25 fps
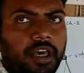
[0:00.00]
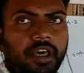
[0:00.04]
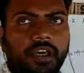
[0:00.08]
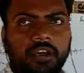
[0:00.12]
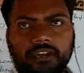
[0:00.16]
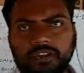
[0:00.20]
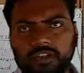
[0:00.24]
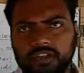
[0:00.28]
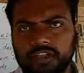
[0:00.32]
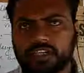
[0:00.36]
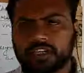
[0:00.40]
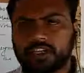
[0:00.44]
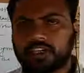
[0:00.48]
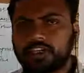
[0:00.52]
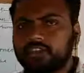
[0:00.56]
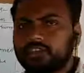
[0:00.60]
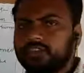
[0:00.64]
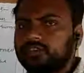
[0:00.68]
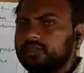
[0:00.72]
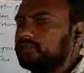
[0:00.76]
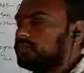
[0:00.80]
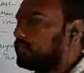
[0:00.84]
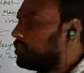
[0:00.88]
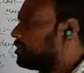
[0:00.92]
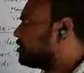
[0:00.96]
Hello dear
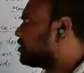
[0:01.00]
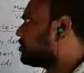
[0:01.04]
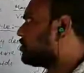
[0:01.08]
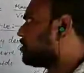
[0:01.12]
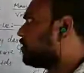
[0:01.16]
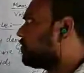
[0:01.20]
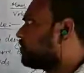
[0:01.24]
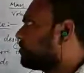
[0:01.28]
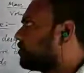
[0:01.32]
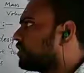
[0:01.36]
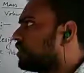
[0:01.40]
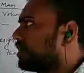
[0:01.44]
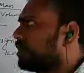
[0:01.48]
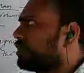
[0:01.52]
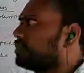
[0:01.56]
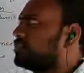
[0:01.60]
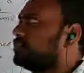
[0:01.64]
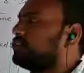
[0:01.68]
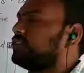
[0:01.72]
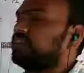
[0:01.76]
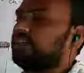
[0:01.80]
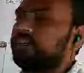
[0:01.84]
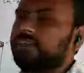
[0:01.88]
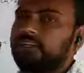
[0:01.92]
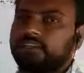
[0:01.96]
students of
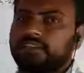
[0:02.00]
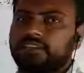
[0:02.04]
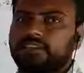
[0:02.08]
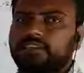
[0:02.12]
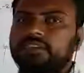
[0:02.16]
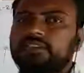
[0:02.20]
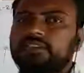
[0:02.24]
class 8.